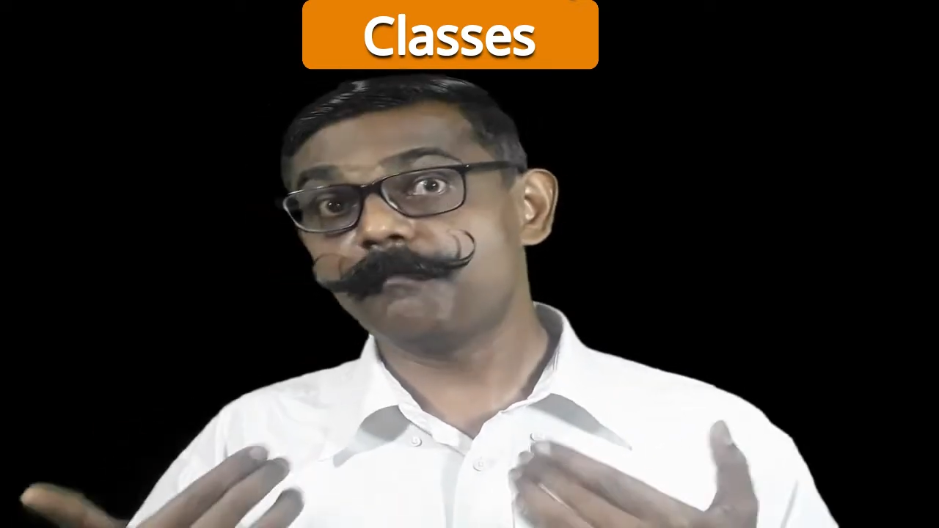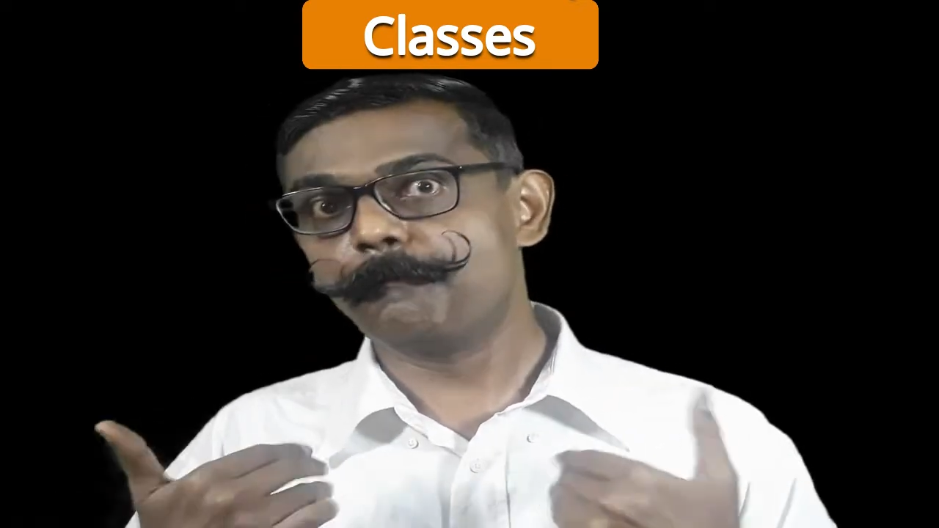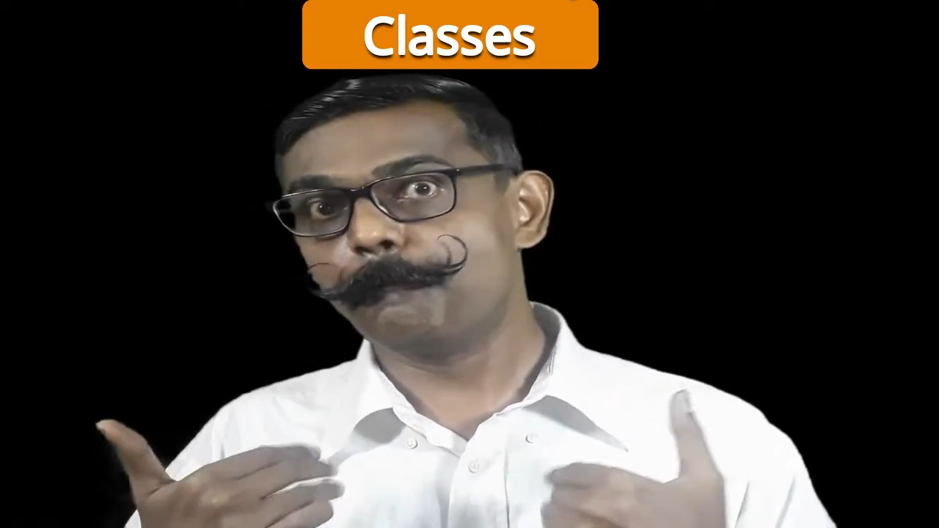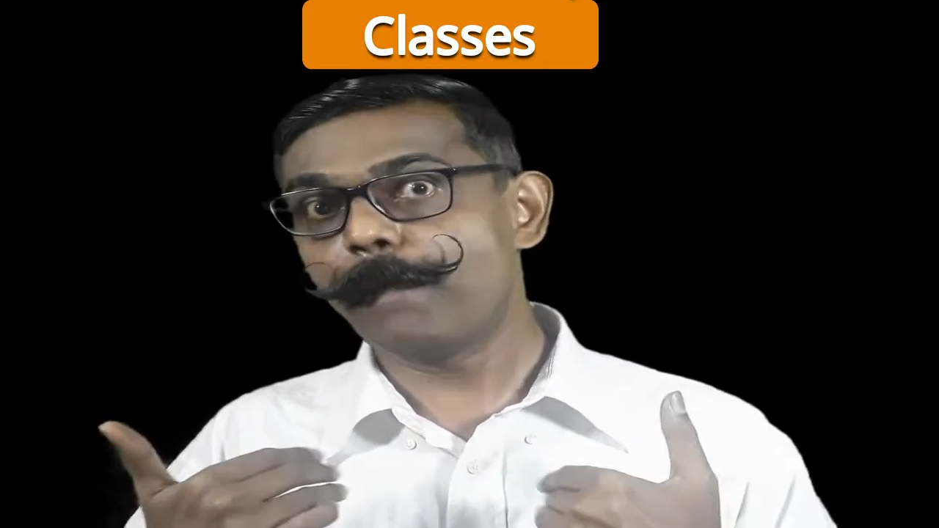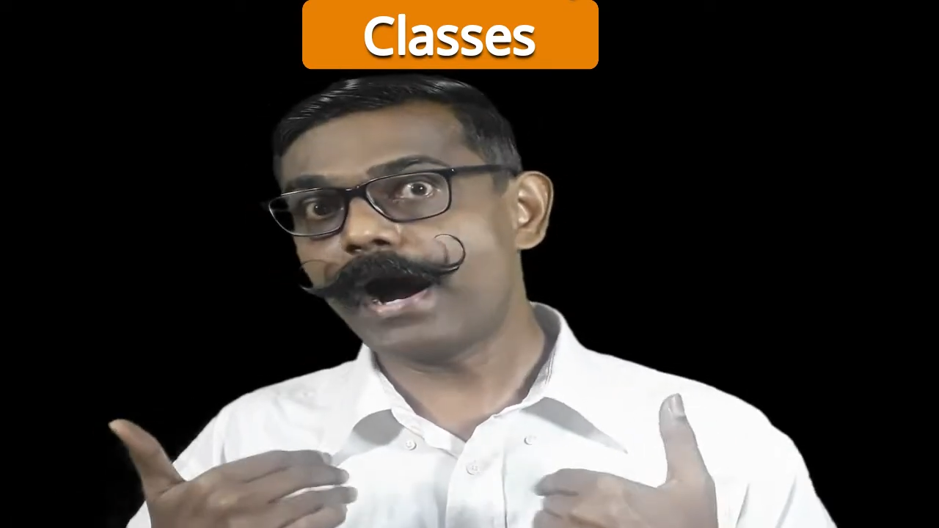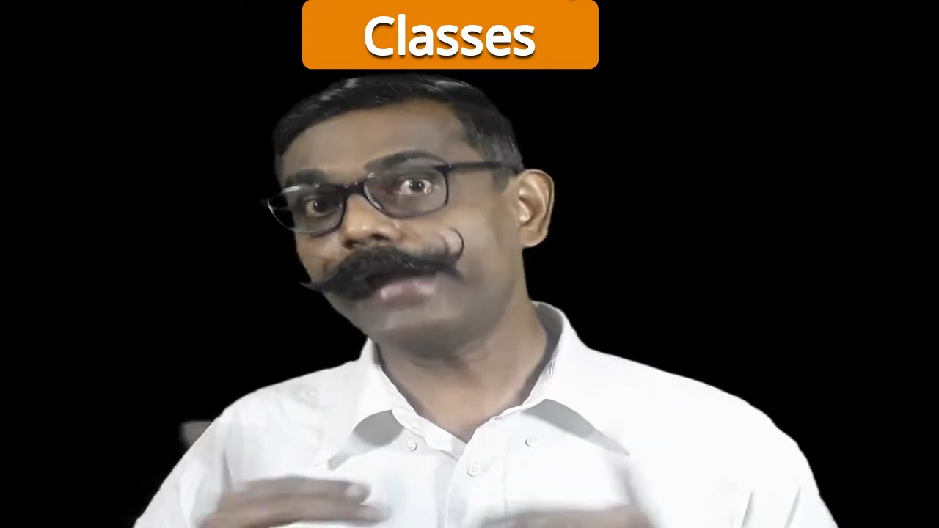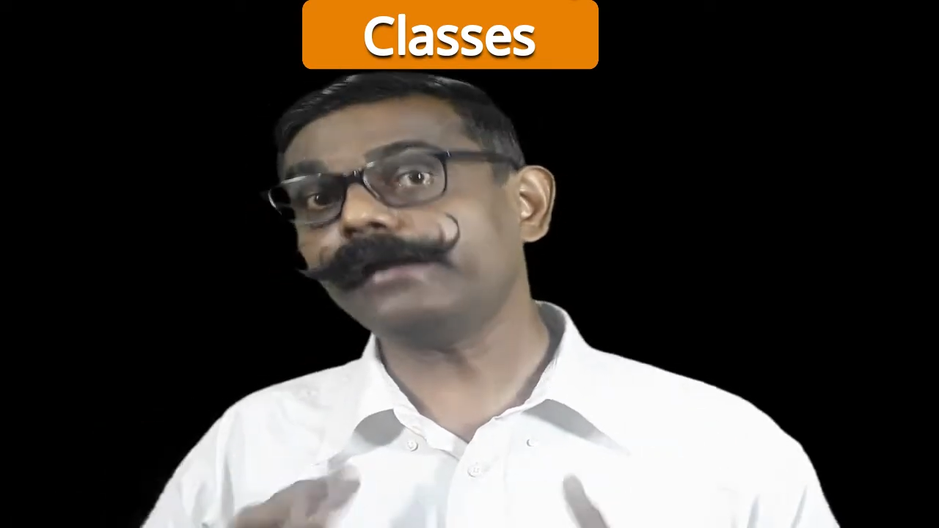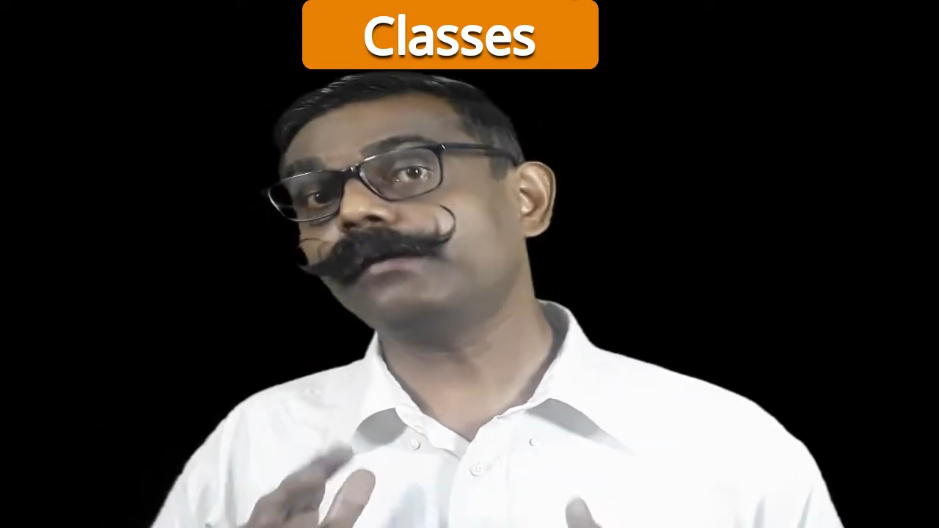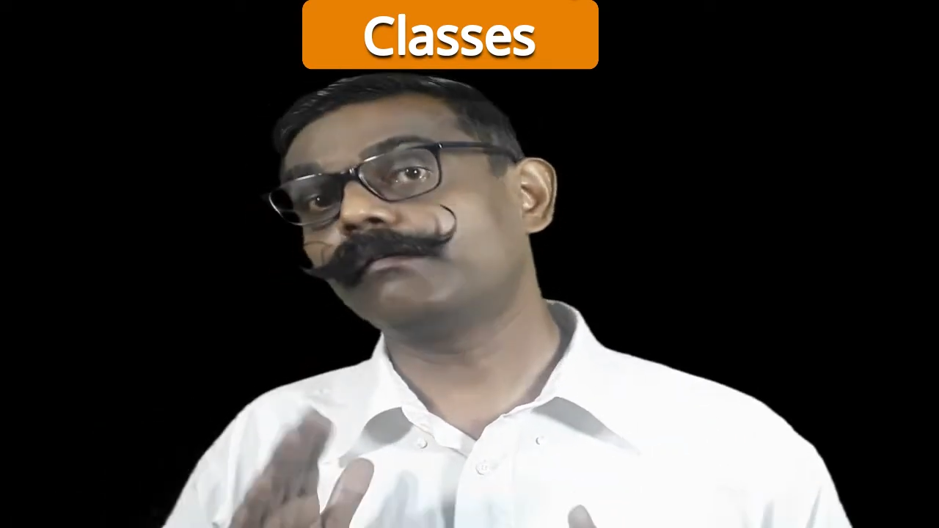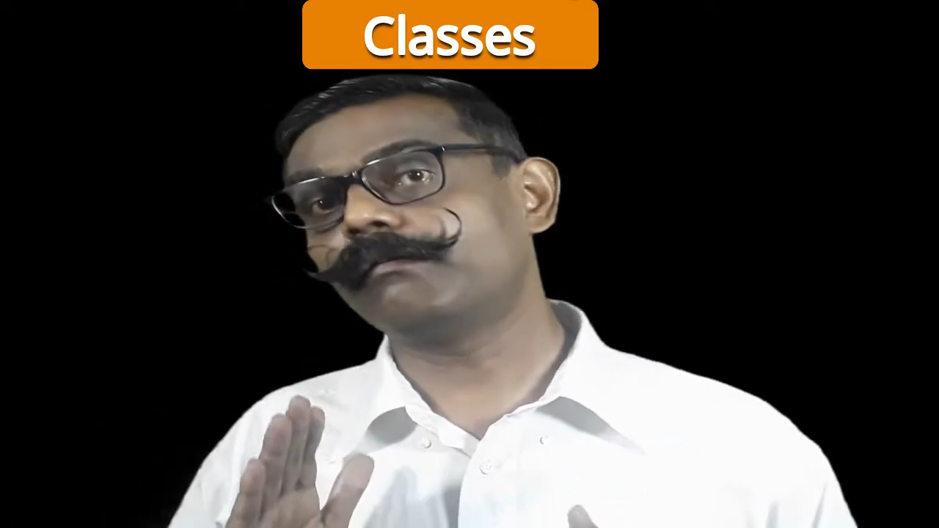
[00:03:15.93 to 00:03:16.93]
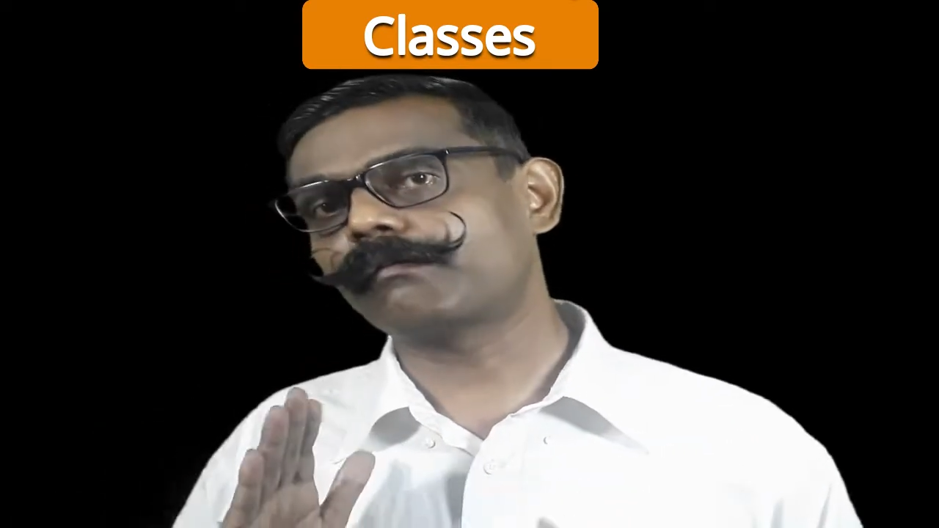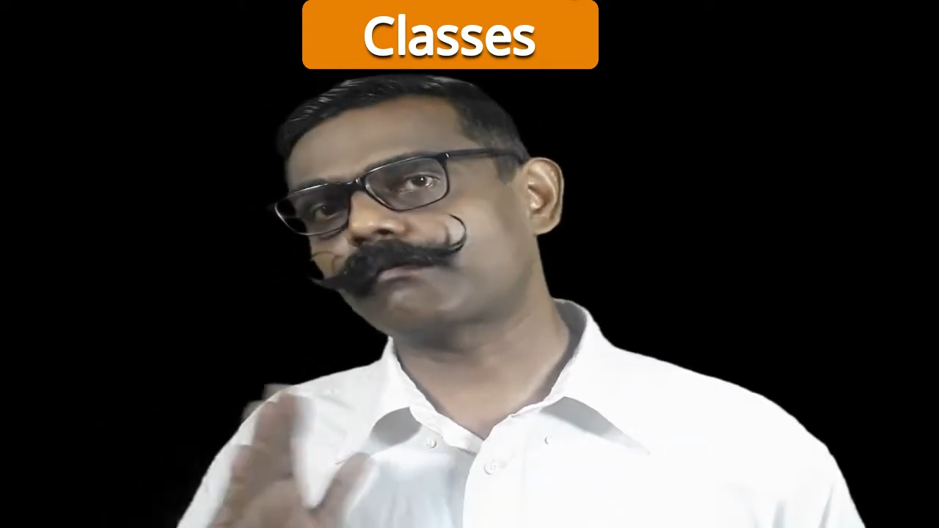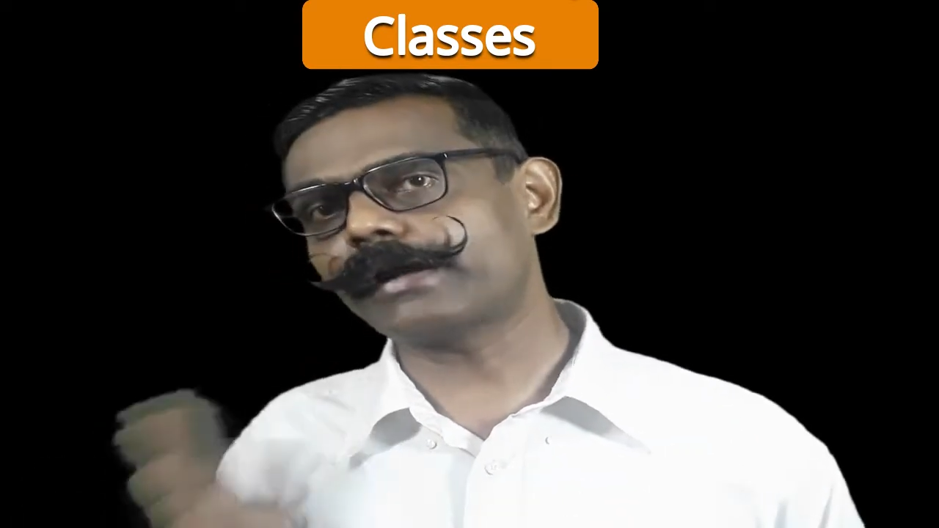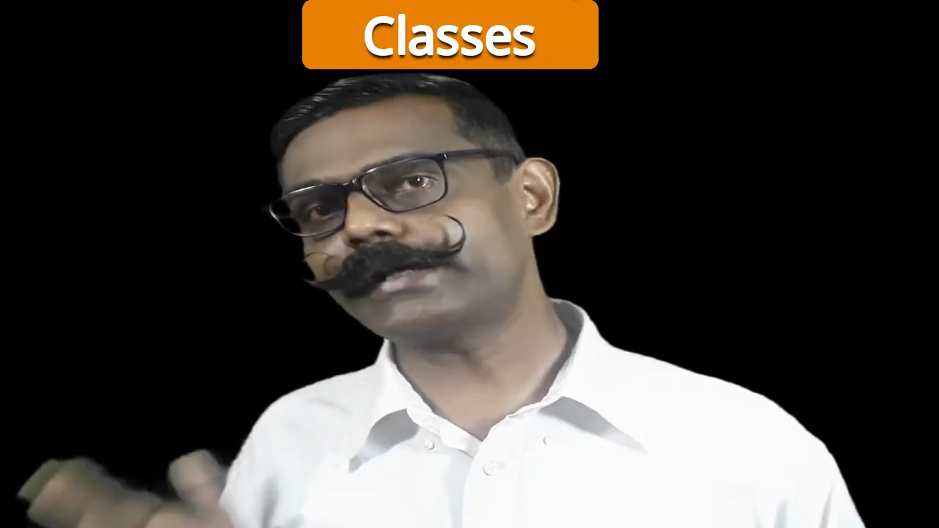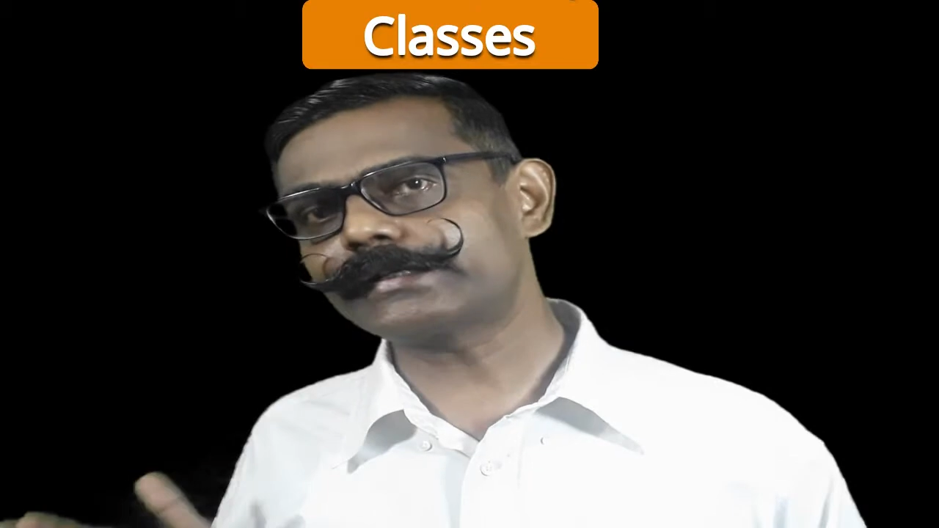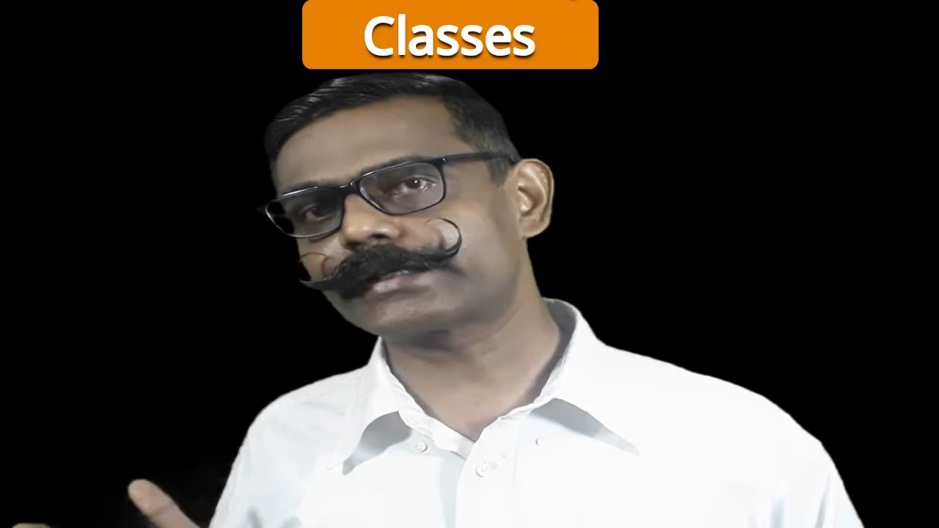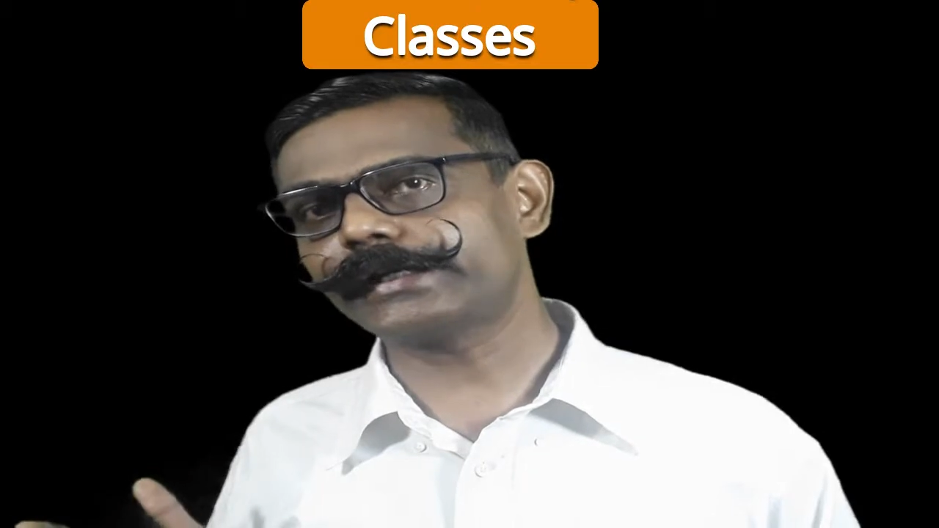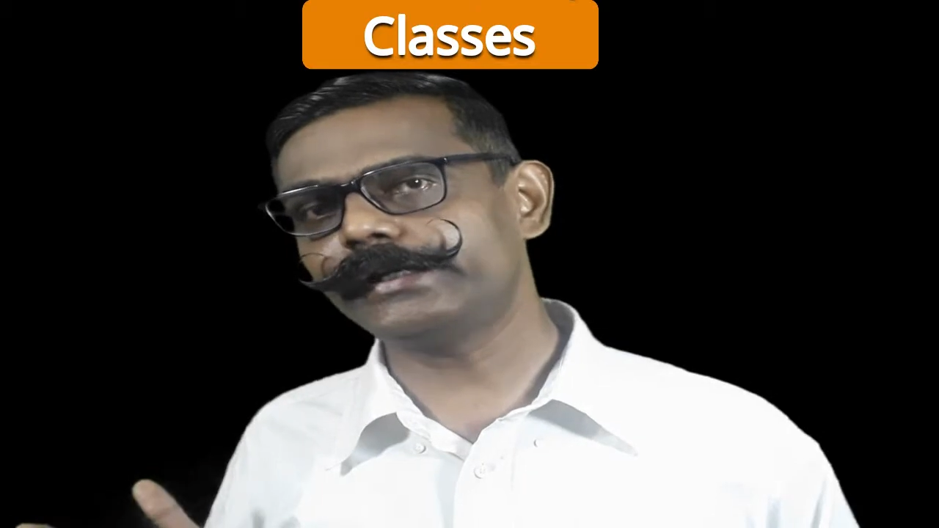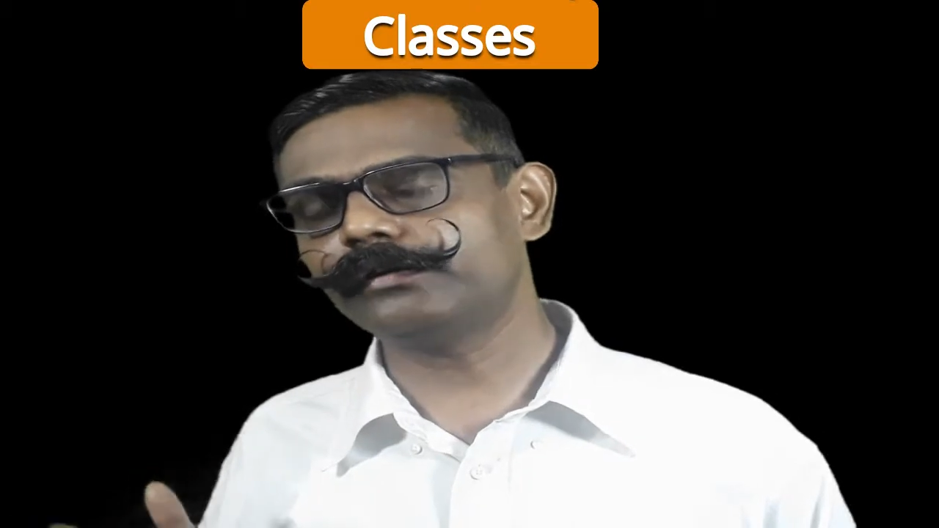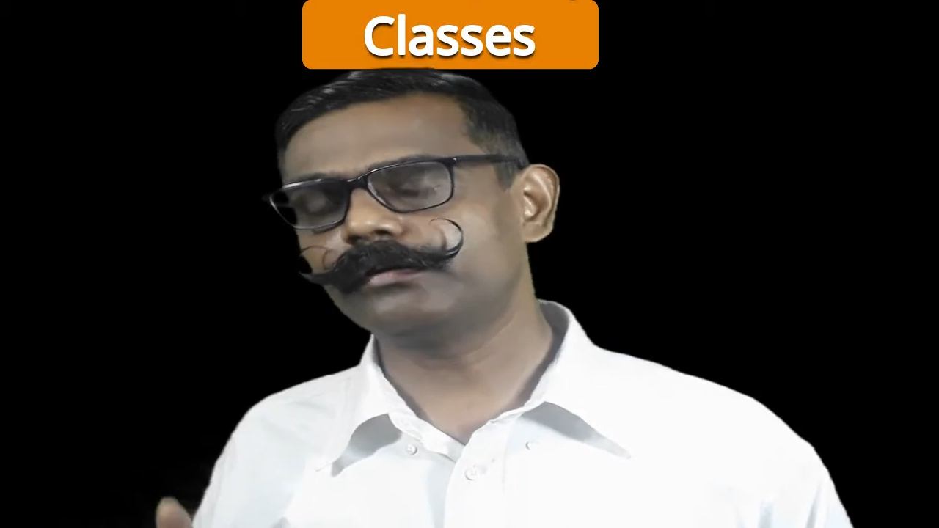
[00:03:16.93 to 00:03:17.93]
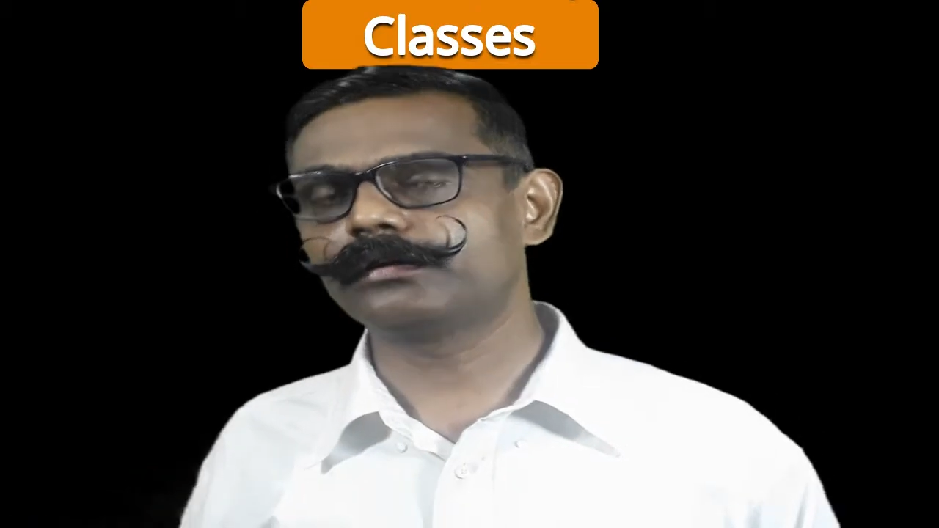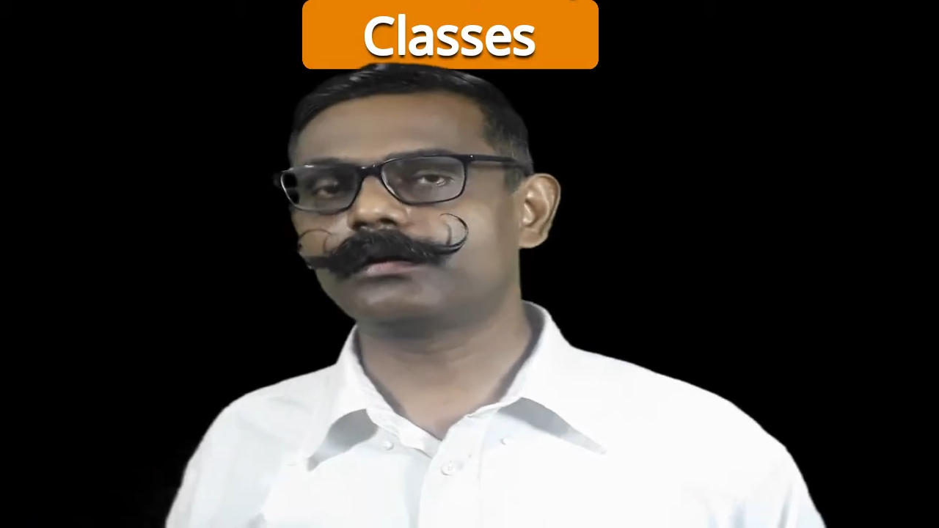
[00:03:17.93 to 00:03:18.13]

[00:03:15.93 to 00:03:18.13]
my right side